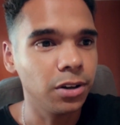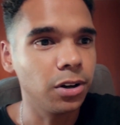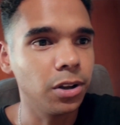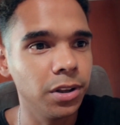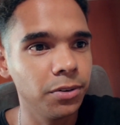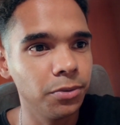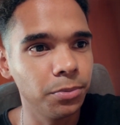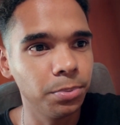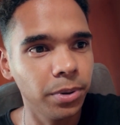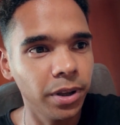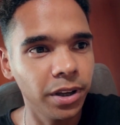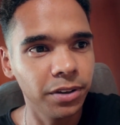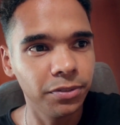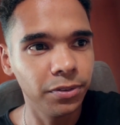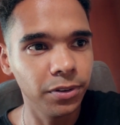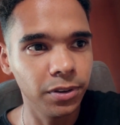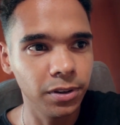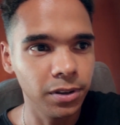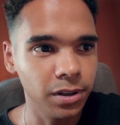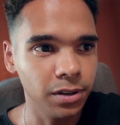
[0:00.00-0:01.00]
I got the reply
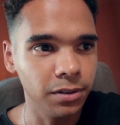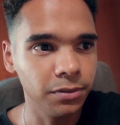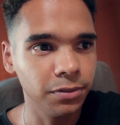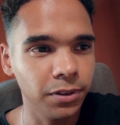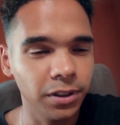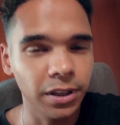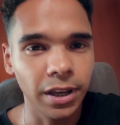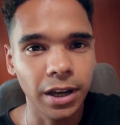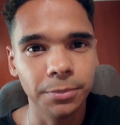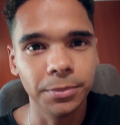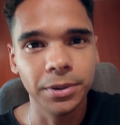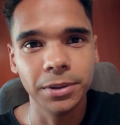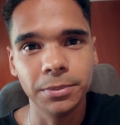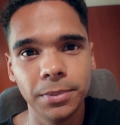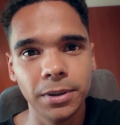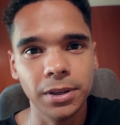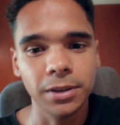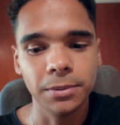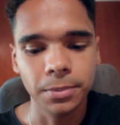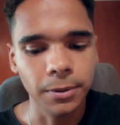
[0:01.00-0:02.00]
for the Yao Ming
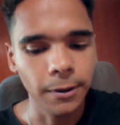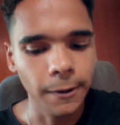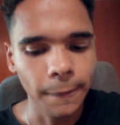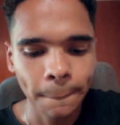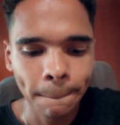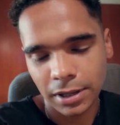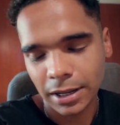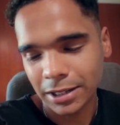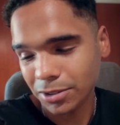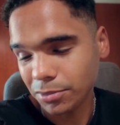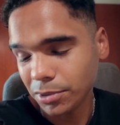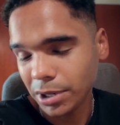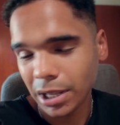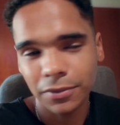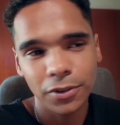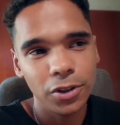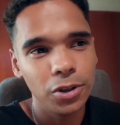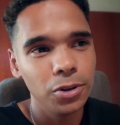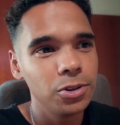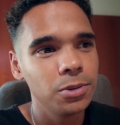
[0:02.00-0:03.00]
beat. But I don't really
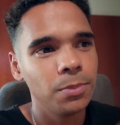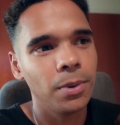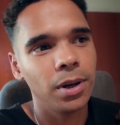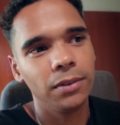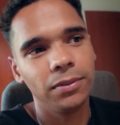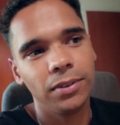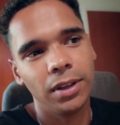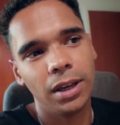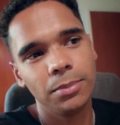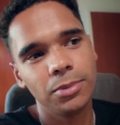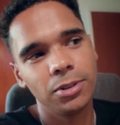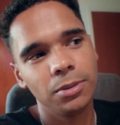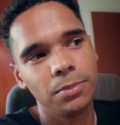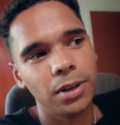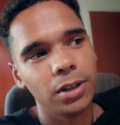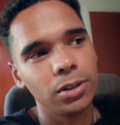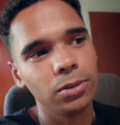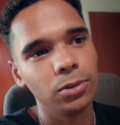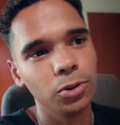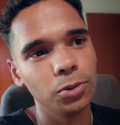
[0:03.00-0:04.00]
have a huge amount of time to
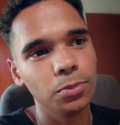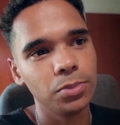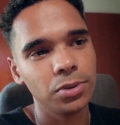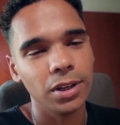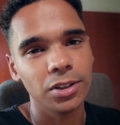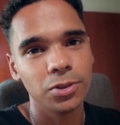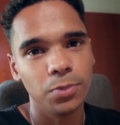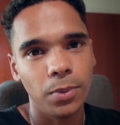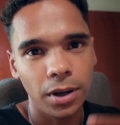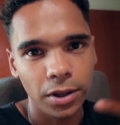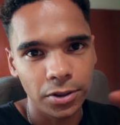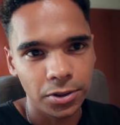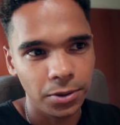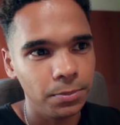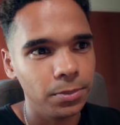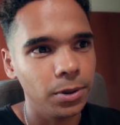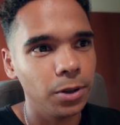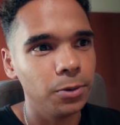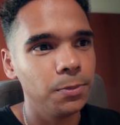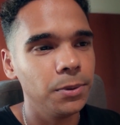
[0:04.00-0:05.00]
make loops as well as
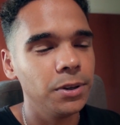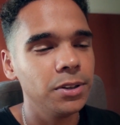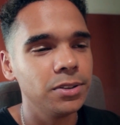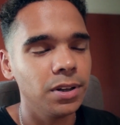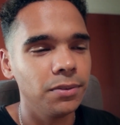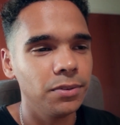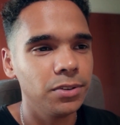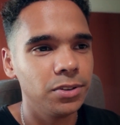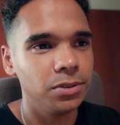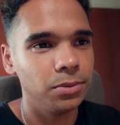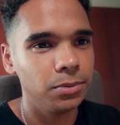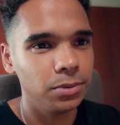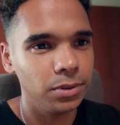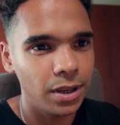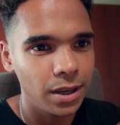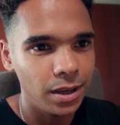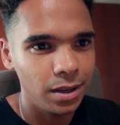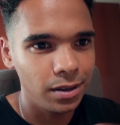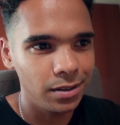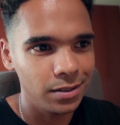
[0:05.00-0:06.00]
upload beats every single
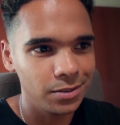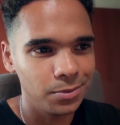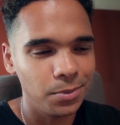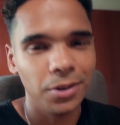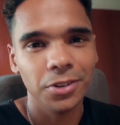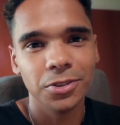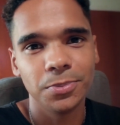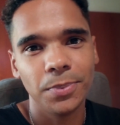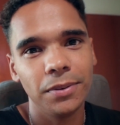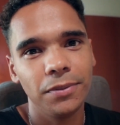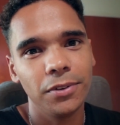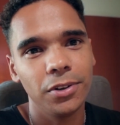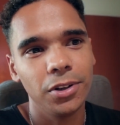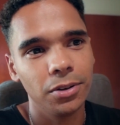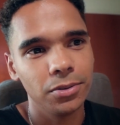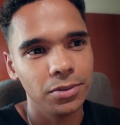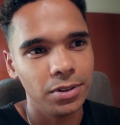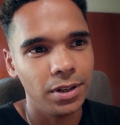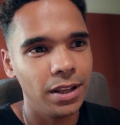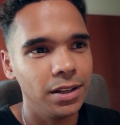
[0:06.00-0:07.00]
day, as well as make
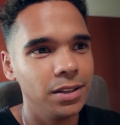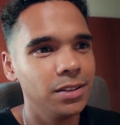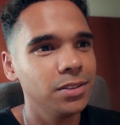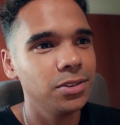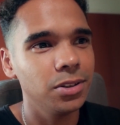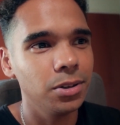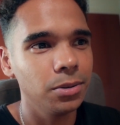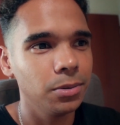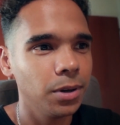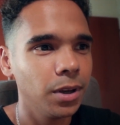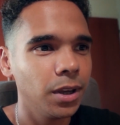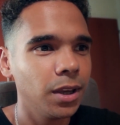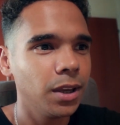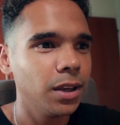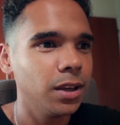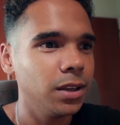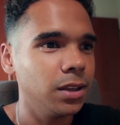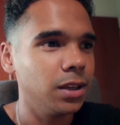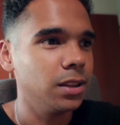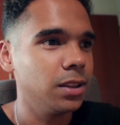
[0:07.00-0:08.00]
videos and edit. So
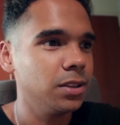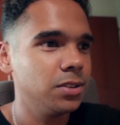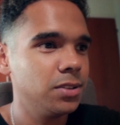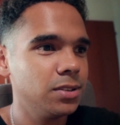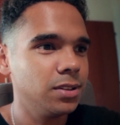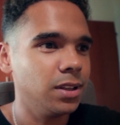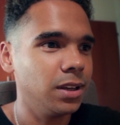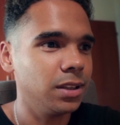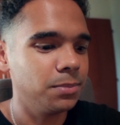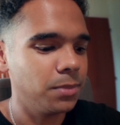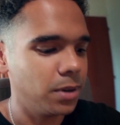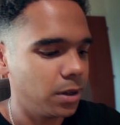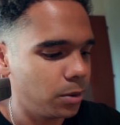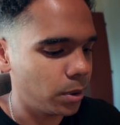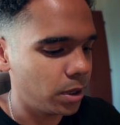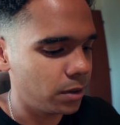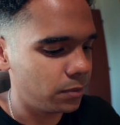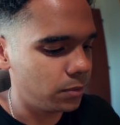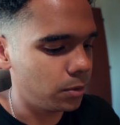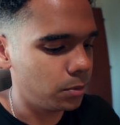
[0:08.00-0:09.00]
yeah, this is like my
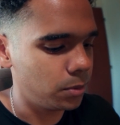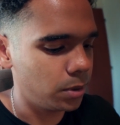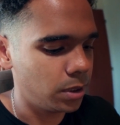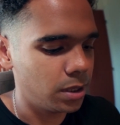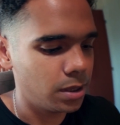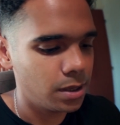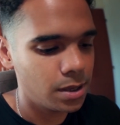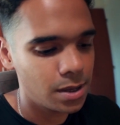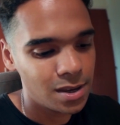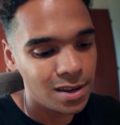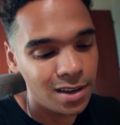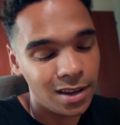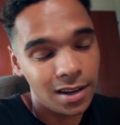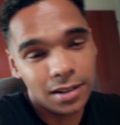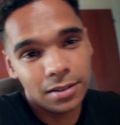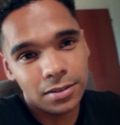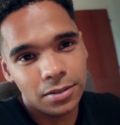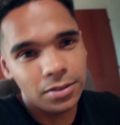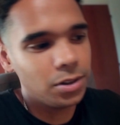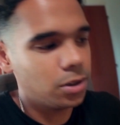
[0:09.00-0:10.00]
way of doing it.
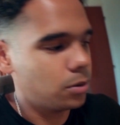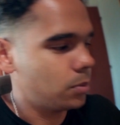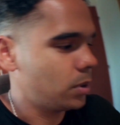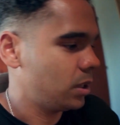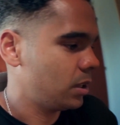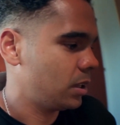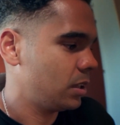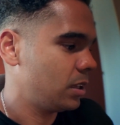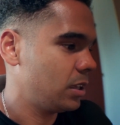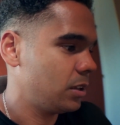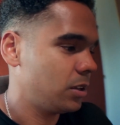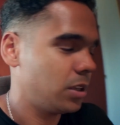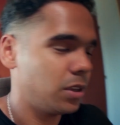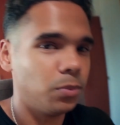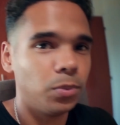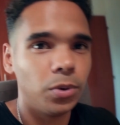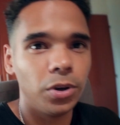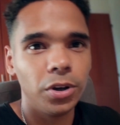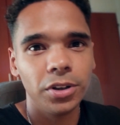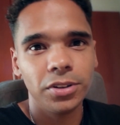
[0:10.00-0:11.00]
And you know,
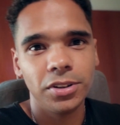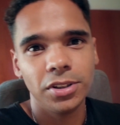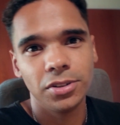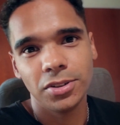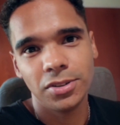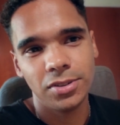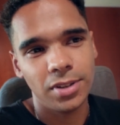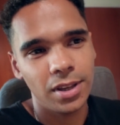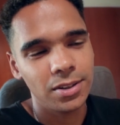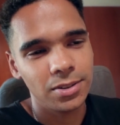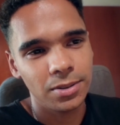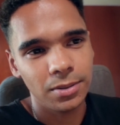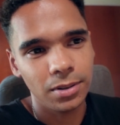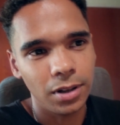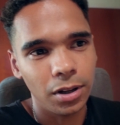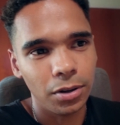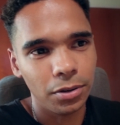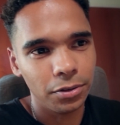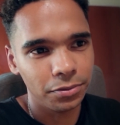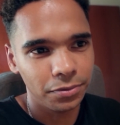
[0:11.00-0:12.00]
it worked. It just takes a
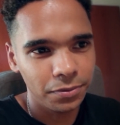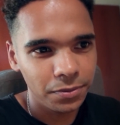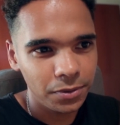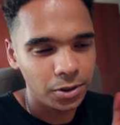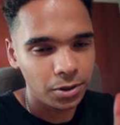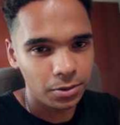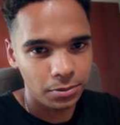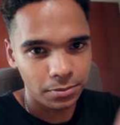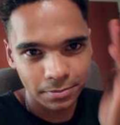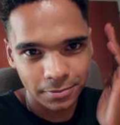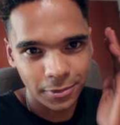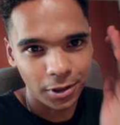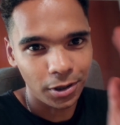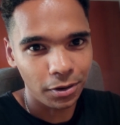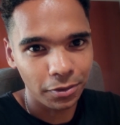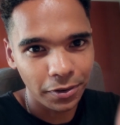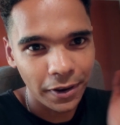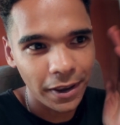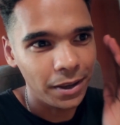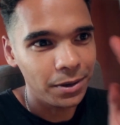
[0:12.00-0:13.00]
lot
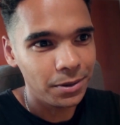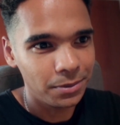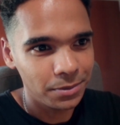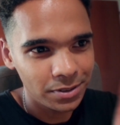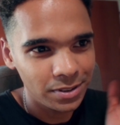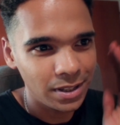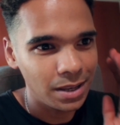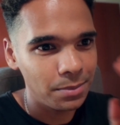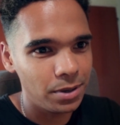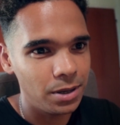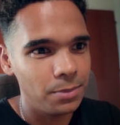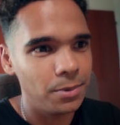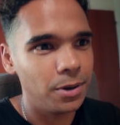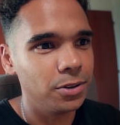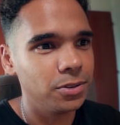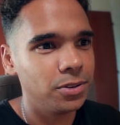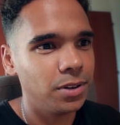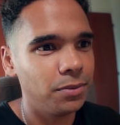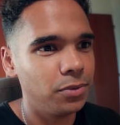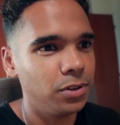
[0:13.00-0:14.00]
of hitting the same
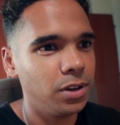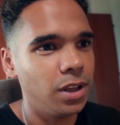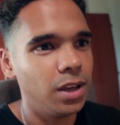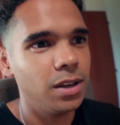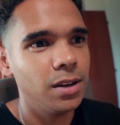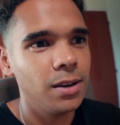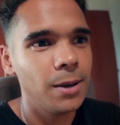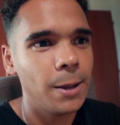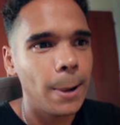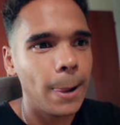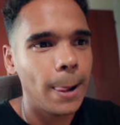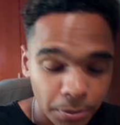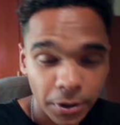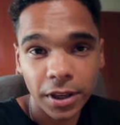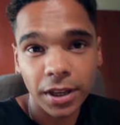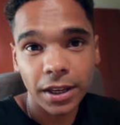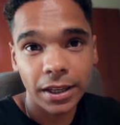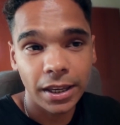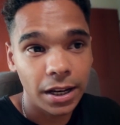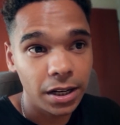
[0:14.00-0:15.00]
emails every day.
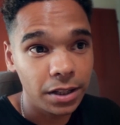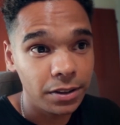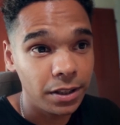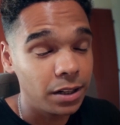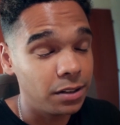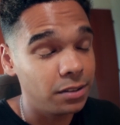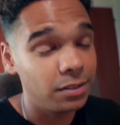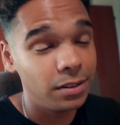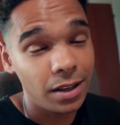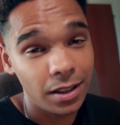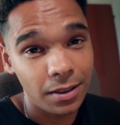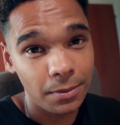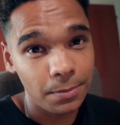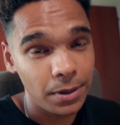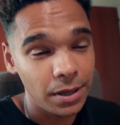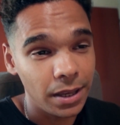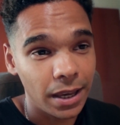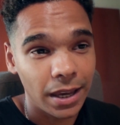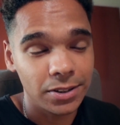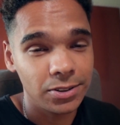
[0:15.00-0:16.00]
But again, at the end of the day, the
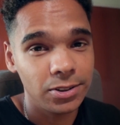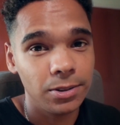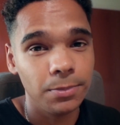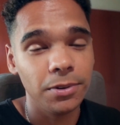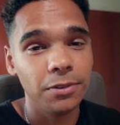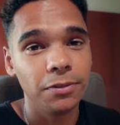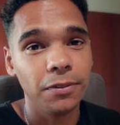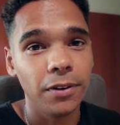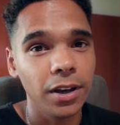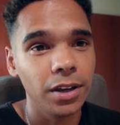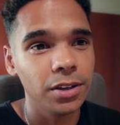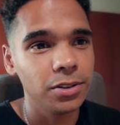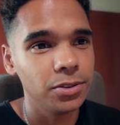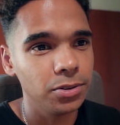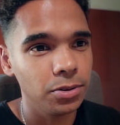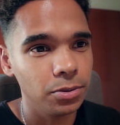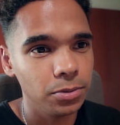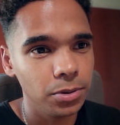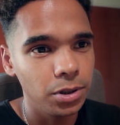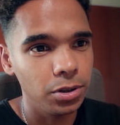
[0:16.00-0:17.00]
beat has to be fire.
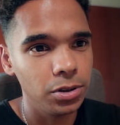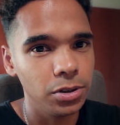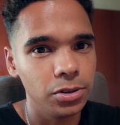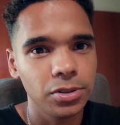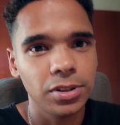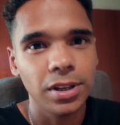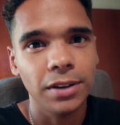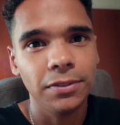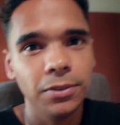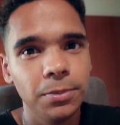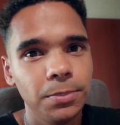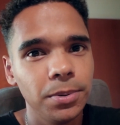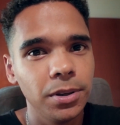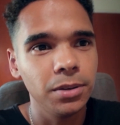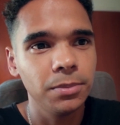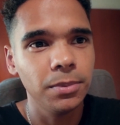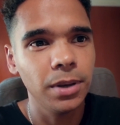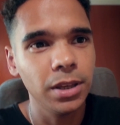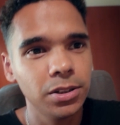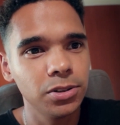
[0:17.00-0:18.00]
So, you know, you just have to
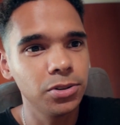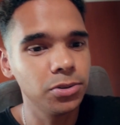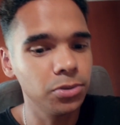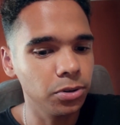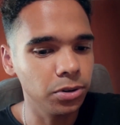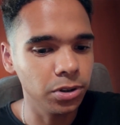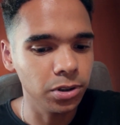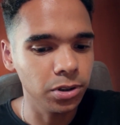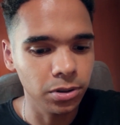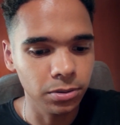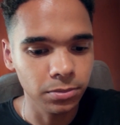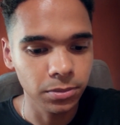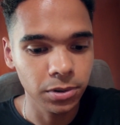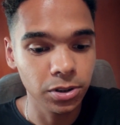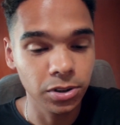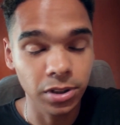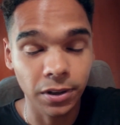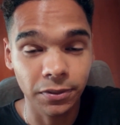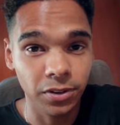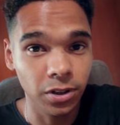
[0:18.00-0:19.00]
be making sure that you
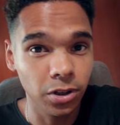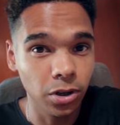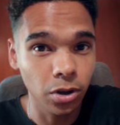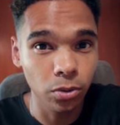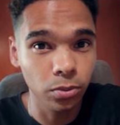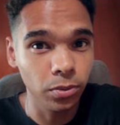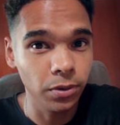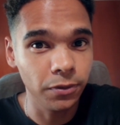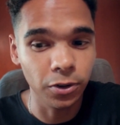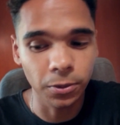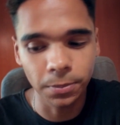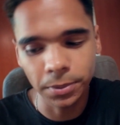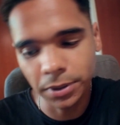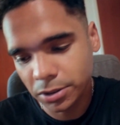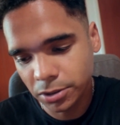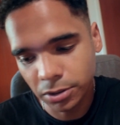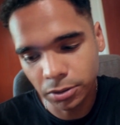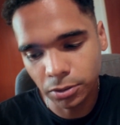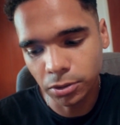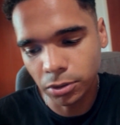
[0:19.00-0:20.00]
just have to know if your
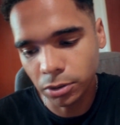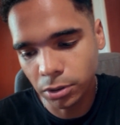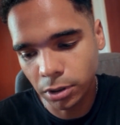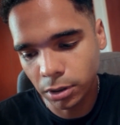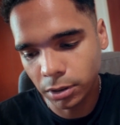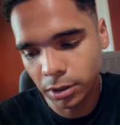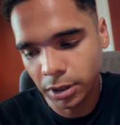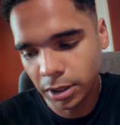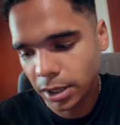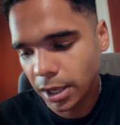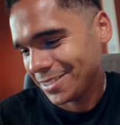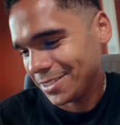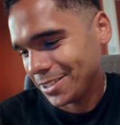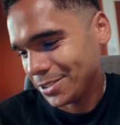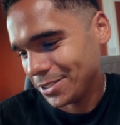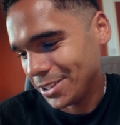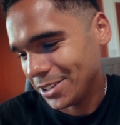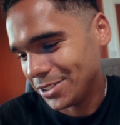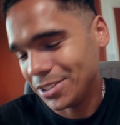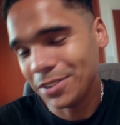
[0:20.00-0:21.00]
beats are good or not. Like,
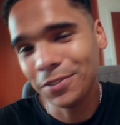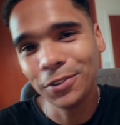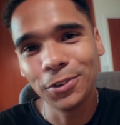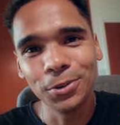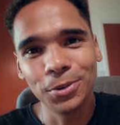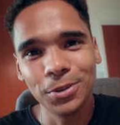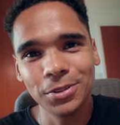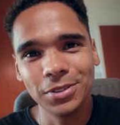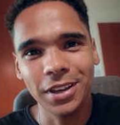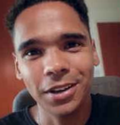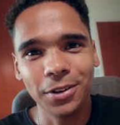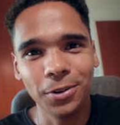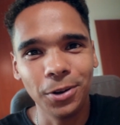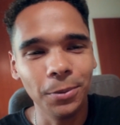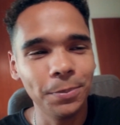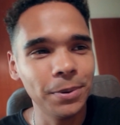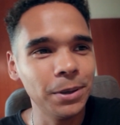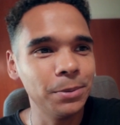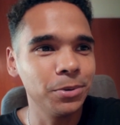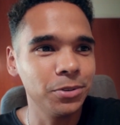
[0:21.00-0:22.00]
it's difficult because like a lot
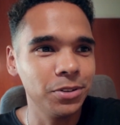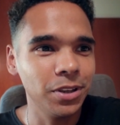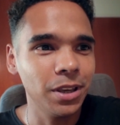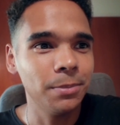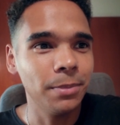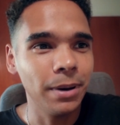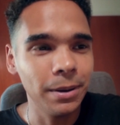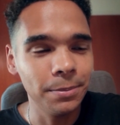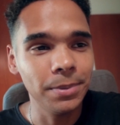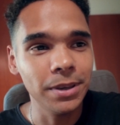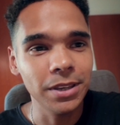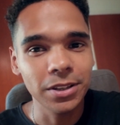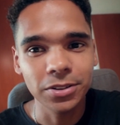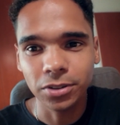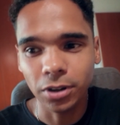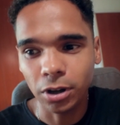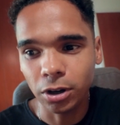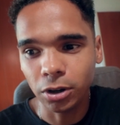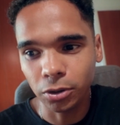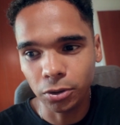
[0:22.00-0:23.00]
of people say, my beats
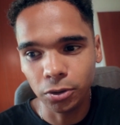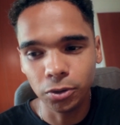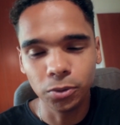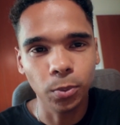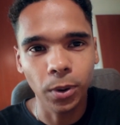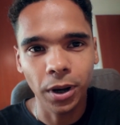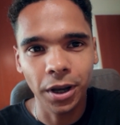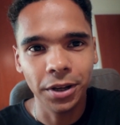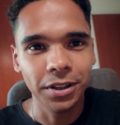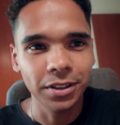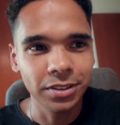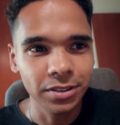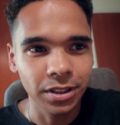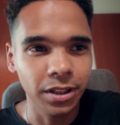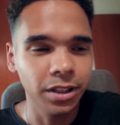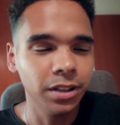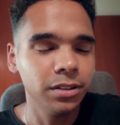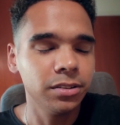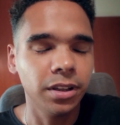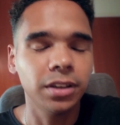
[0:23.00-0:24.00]
are good, why aren't they
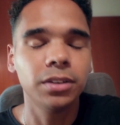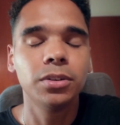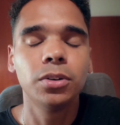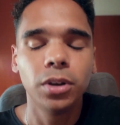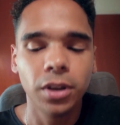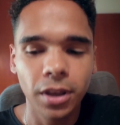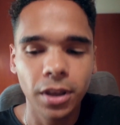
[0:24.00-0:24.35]
selling? It's like,